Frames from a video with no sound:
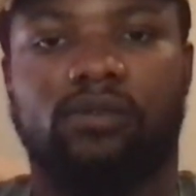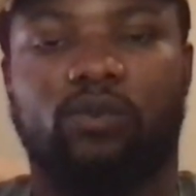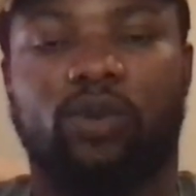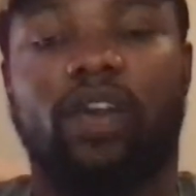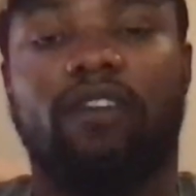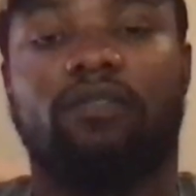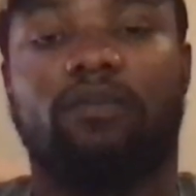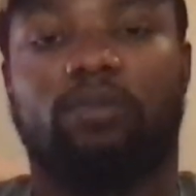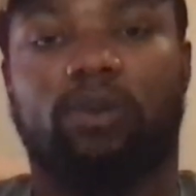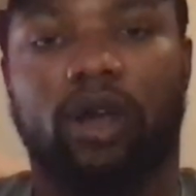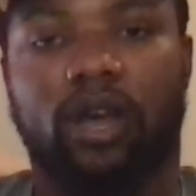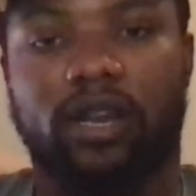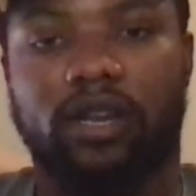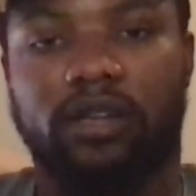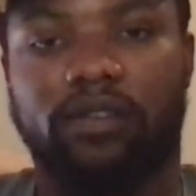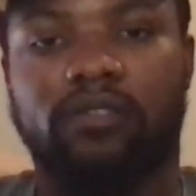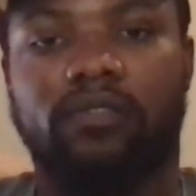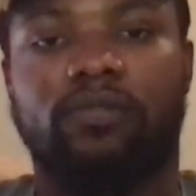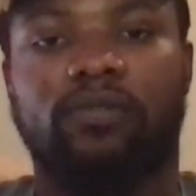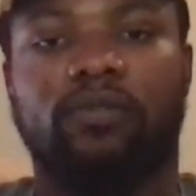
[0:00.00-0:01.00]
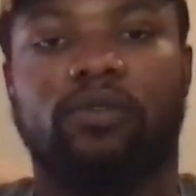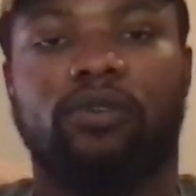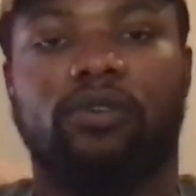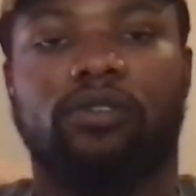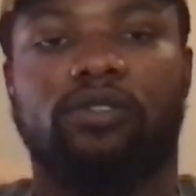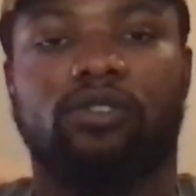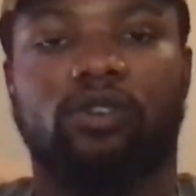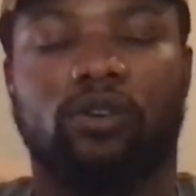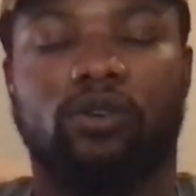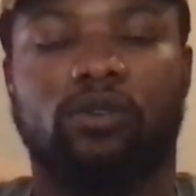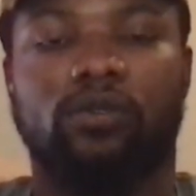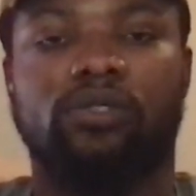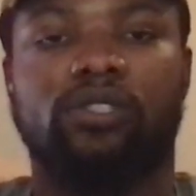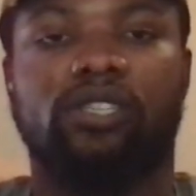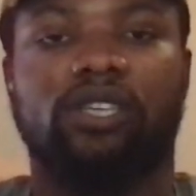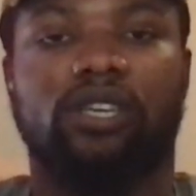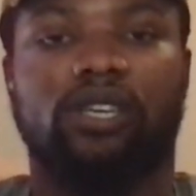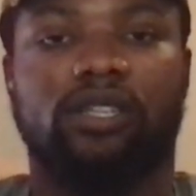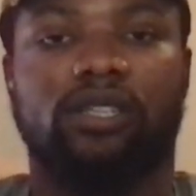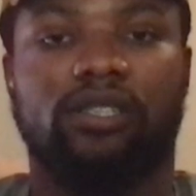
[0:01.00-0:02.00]
We have a product for those
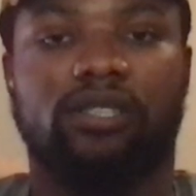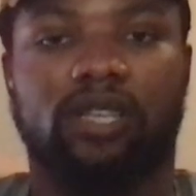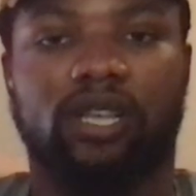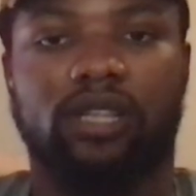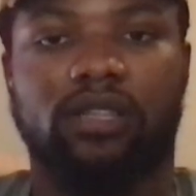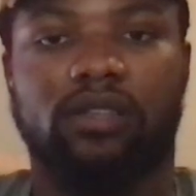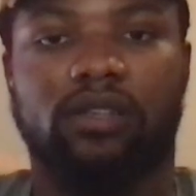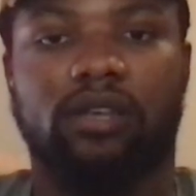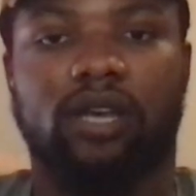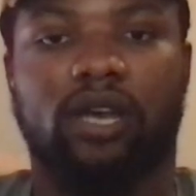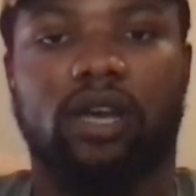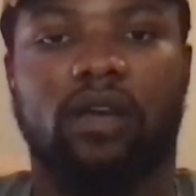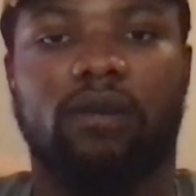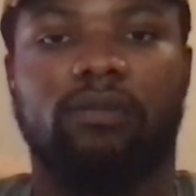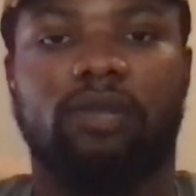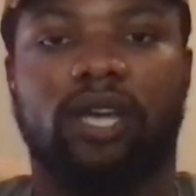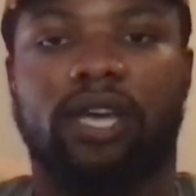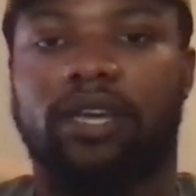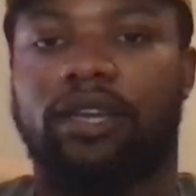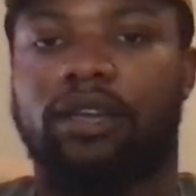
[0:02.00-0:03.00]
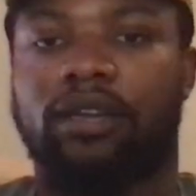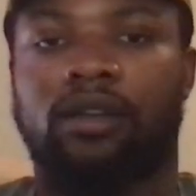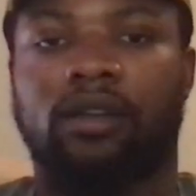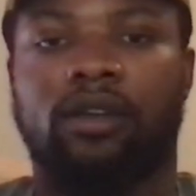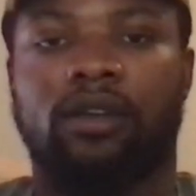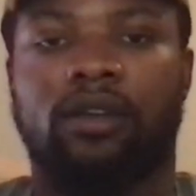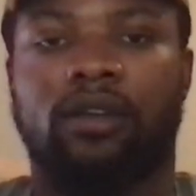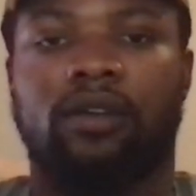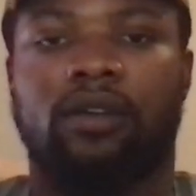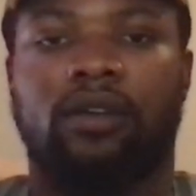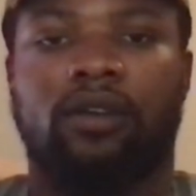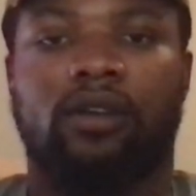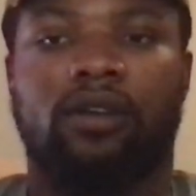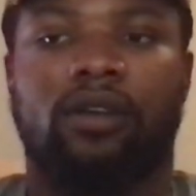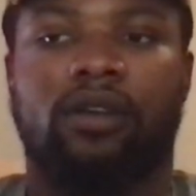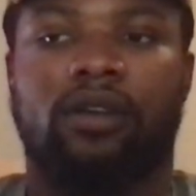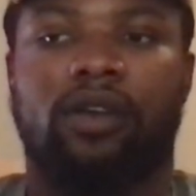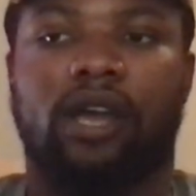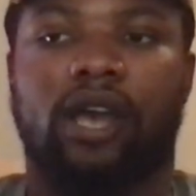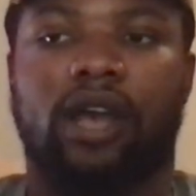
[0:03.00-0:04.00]
in telecom, like
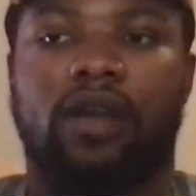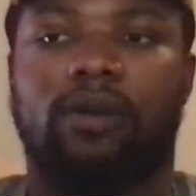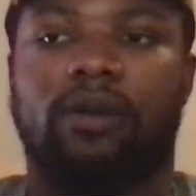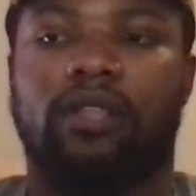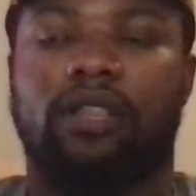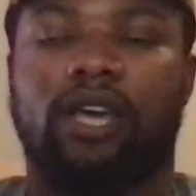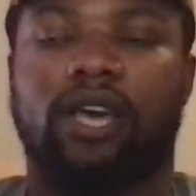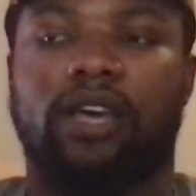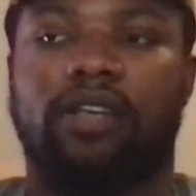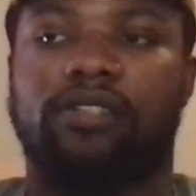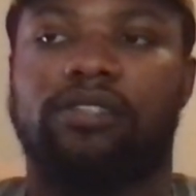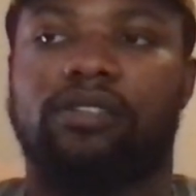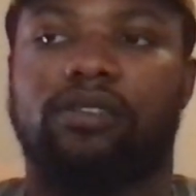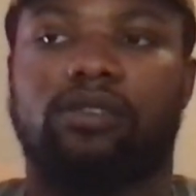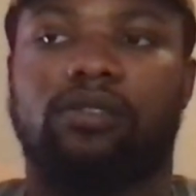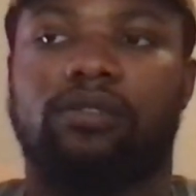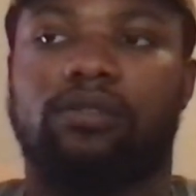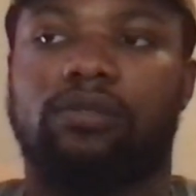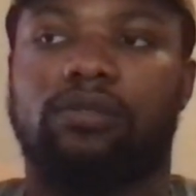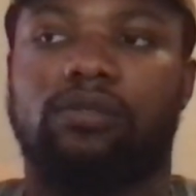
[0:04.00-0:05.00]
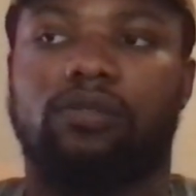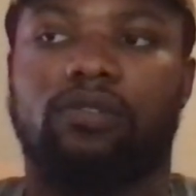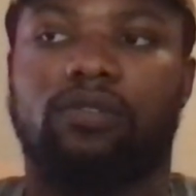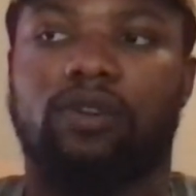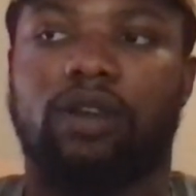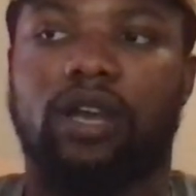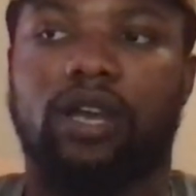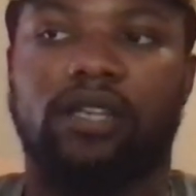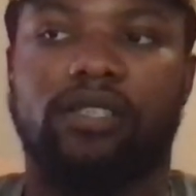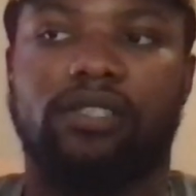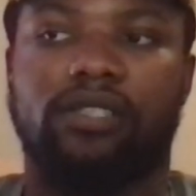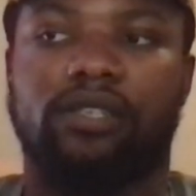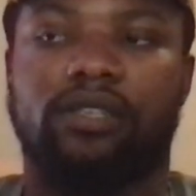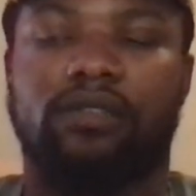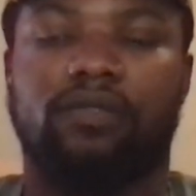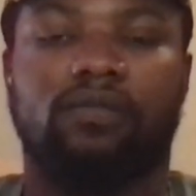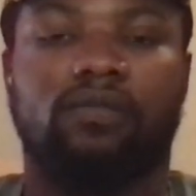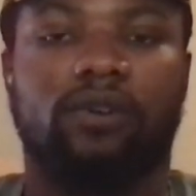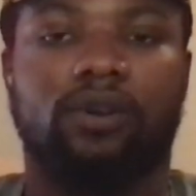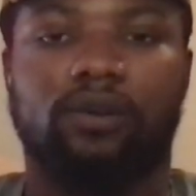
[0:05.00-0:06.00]
our clients include
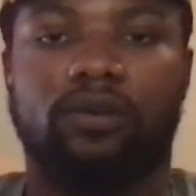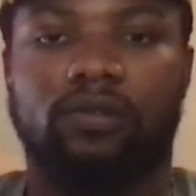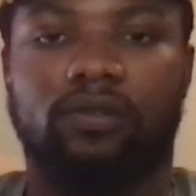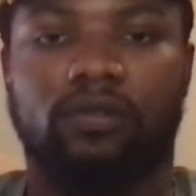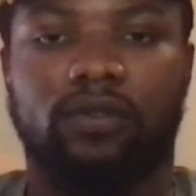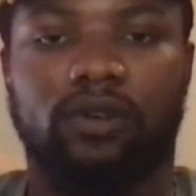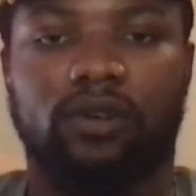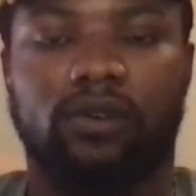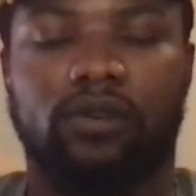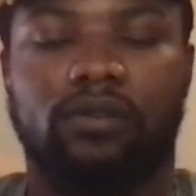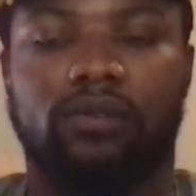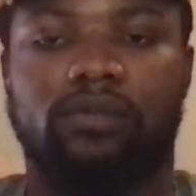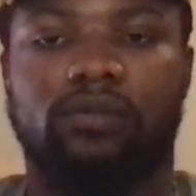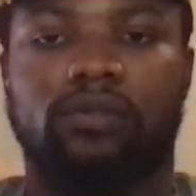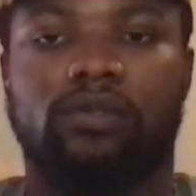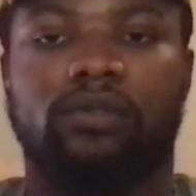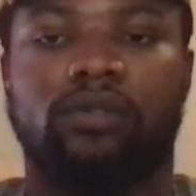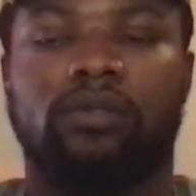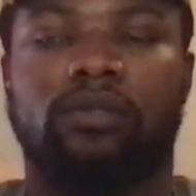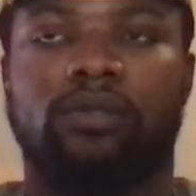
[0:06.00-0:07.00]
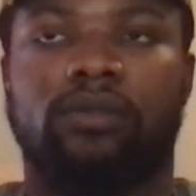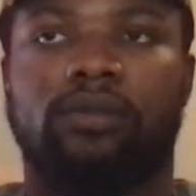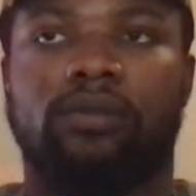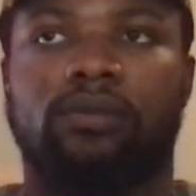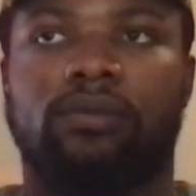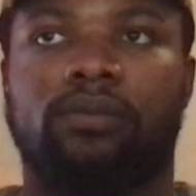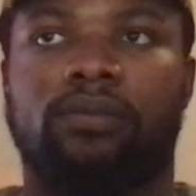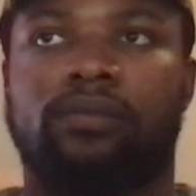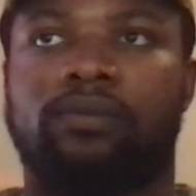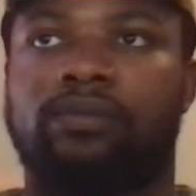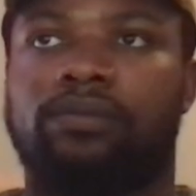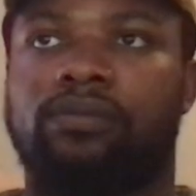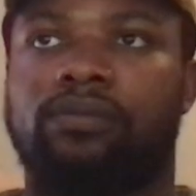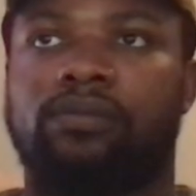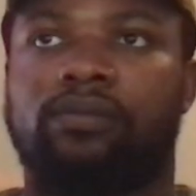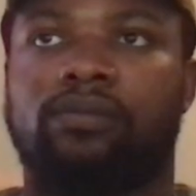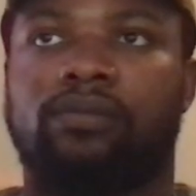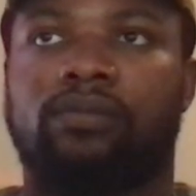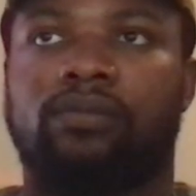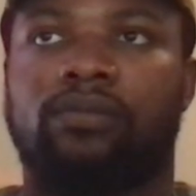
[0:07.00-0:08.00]
Verizon, Vodafone.
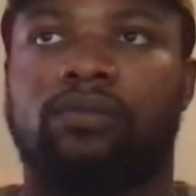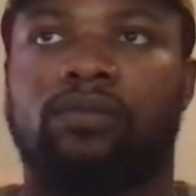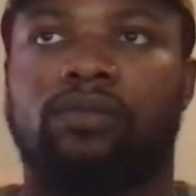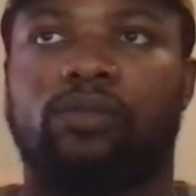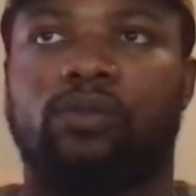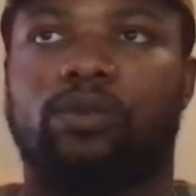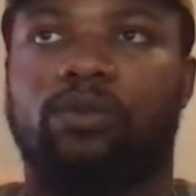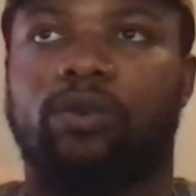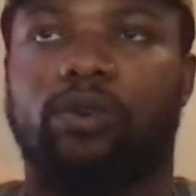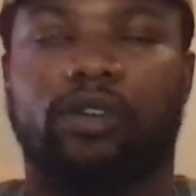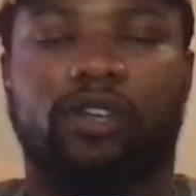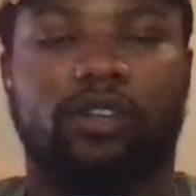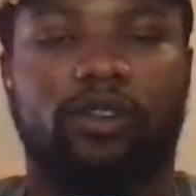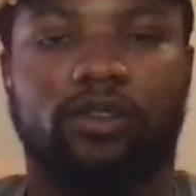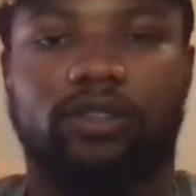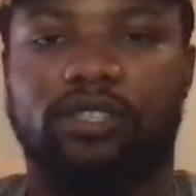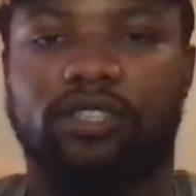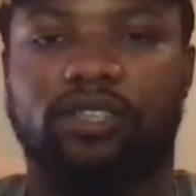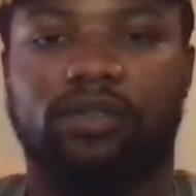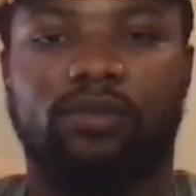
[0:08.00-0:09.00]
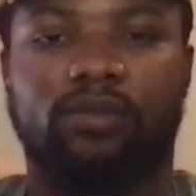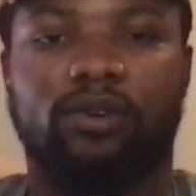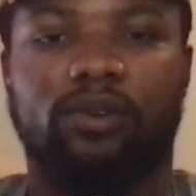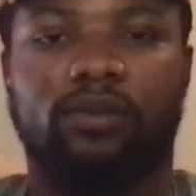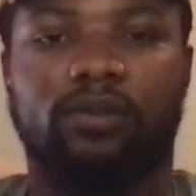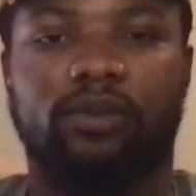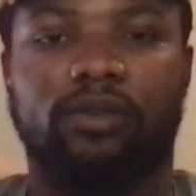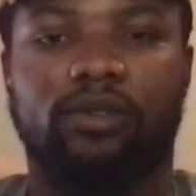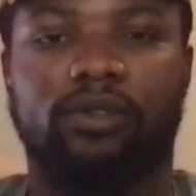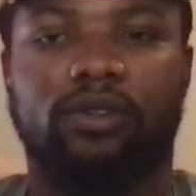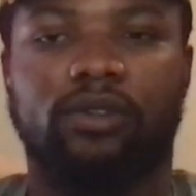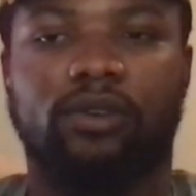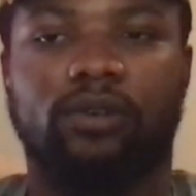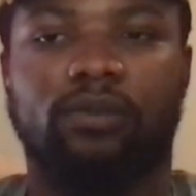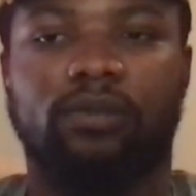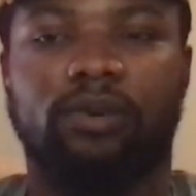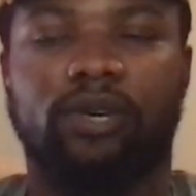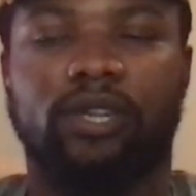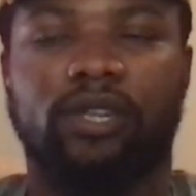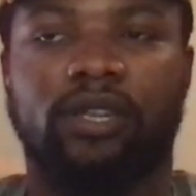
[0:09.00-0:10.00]
We're working on T-Mobile,
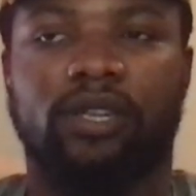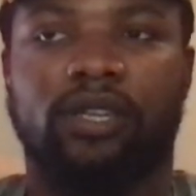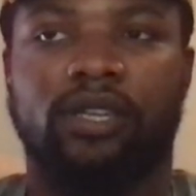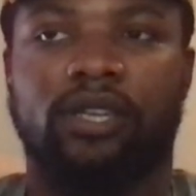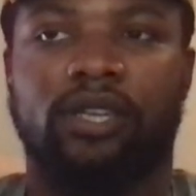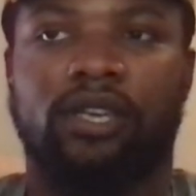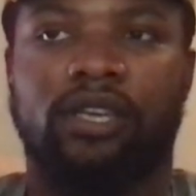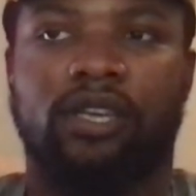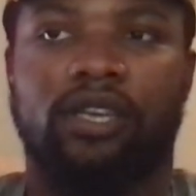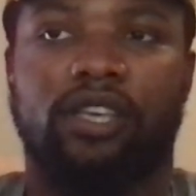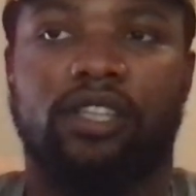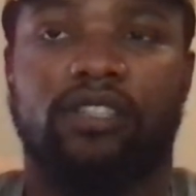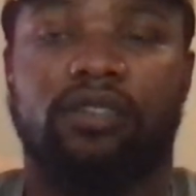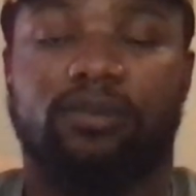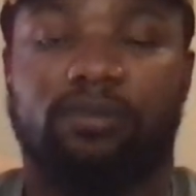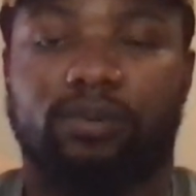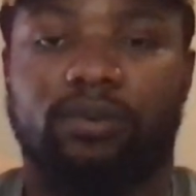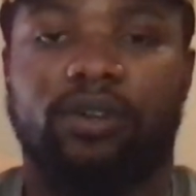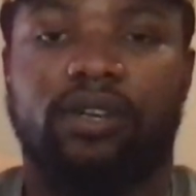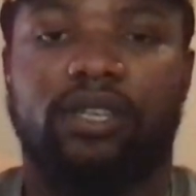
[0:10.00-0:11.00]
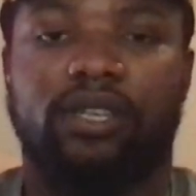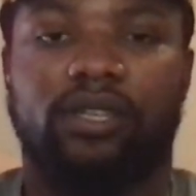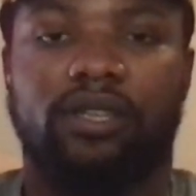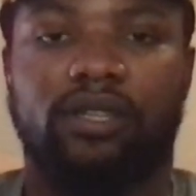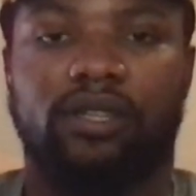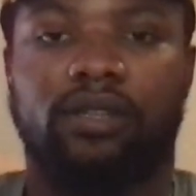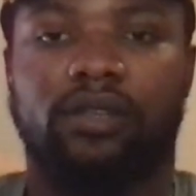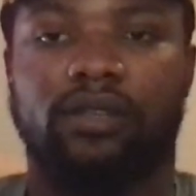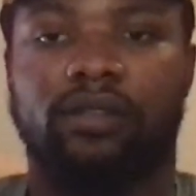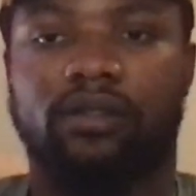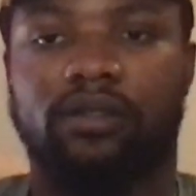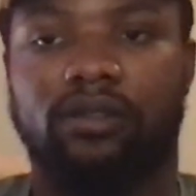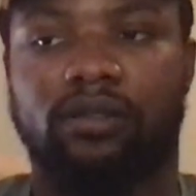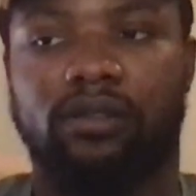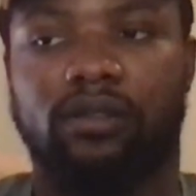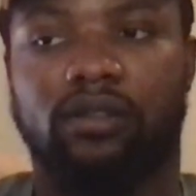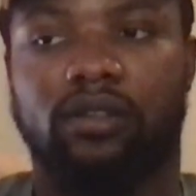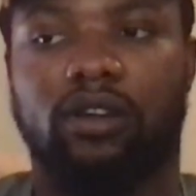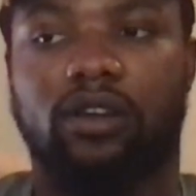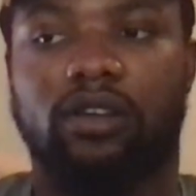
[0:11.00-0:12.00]
but it's a pretty
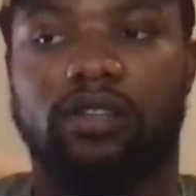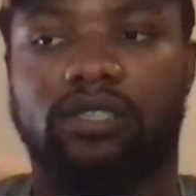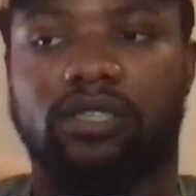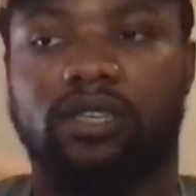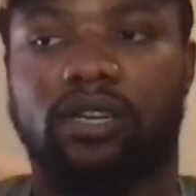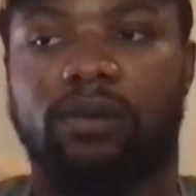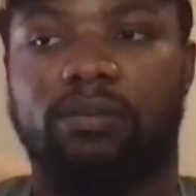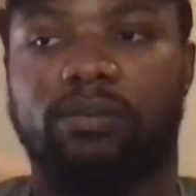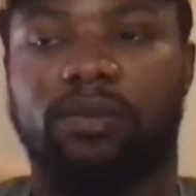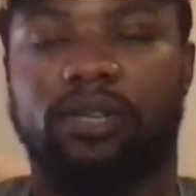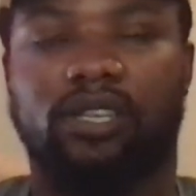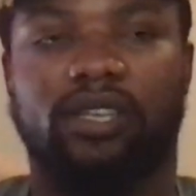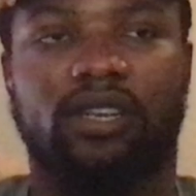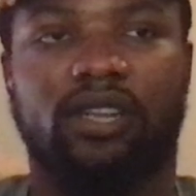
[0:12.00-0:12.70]
large company.